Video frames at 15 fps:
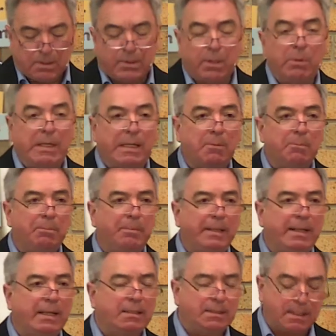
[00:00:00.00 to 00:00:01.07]
So we can
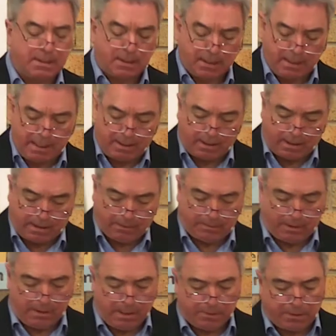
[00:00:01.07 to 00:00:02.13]
begin to see then
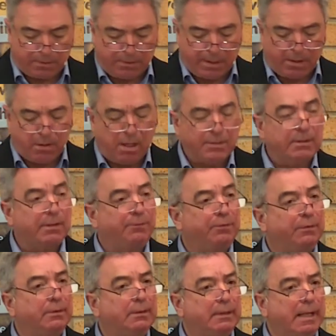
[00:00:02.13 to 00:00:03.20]
that there are
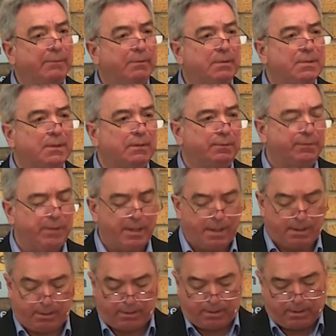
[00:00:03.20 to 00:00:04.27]
different levels of
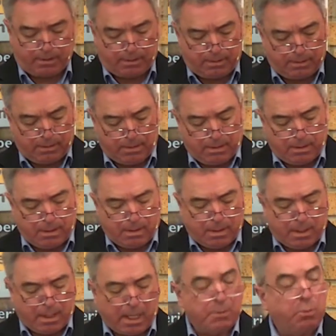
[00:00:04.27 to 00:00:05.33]
faith.
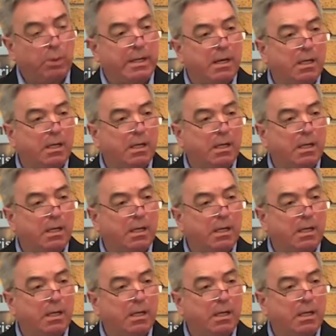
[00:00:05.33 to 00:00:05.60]
And we